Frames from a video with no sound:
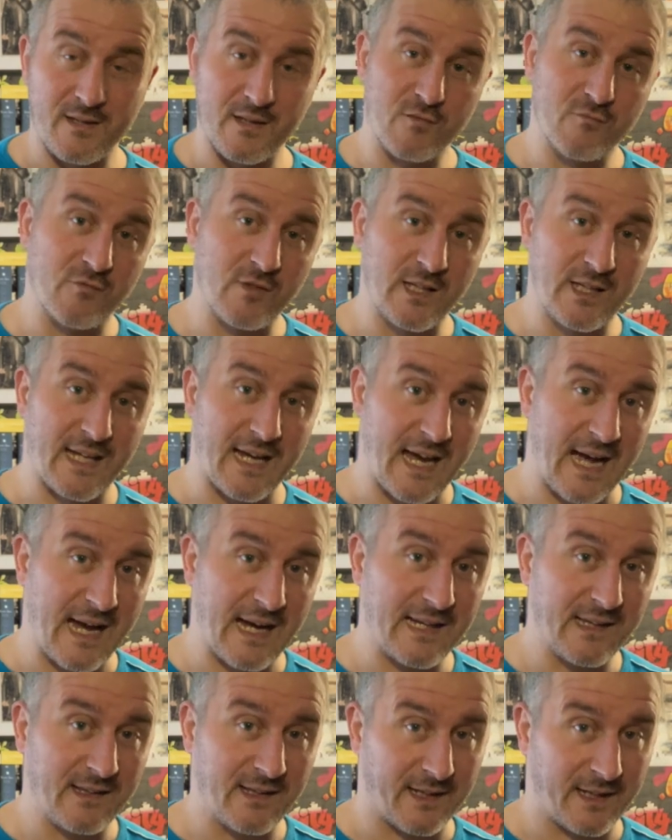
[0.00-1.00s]
did really
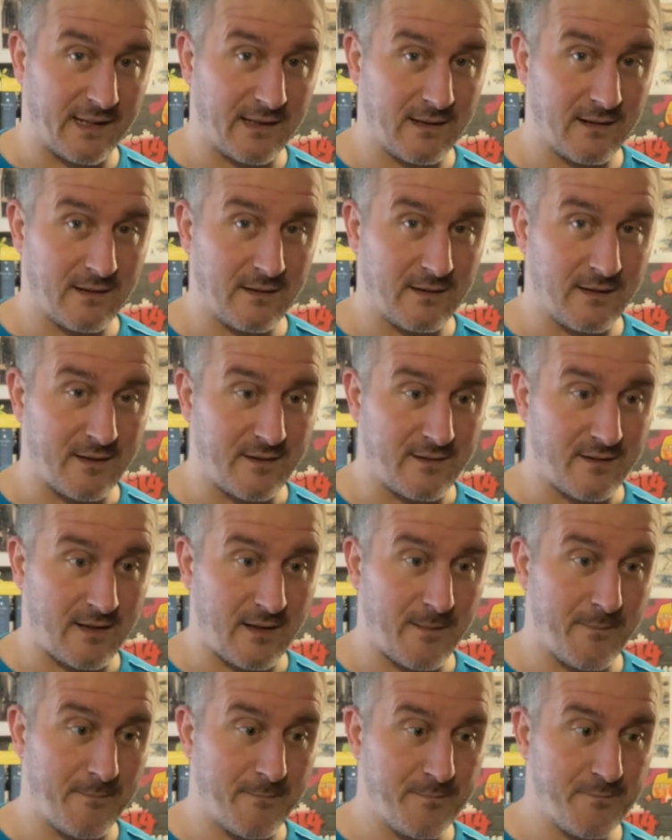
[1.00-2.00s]
highlight that
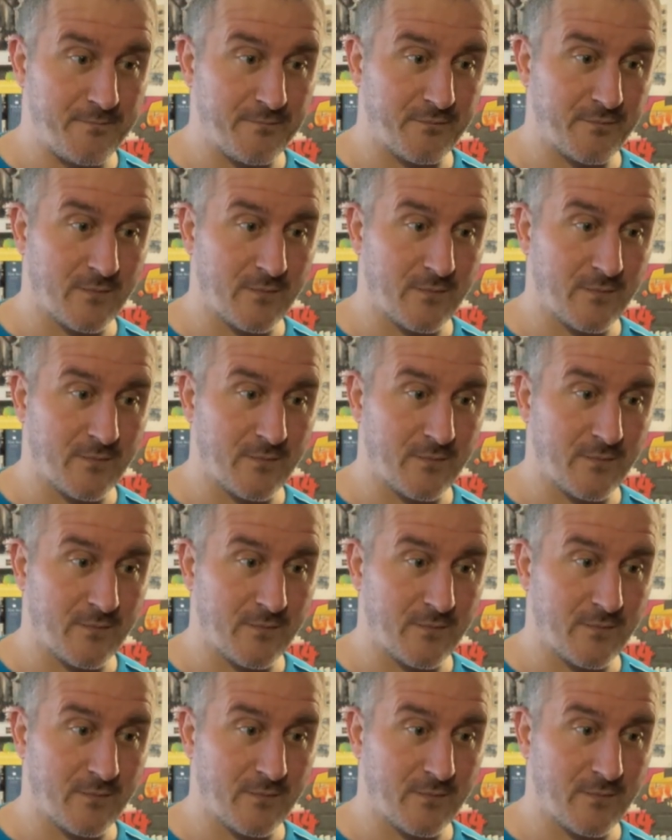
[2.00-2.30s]
in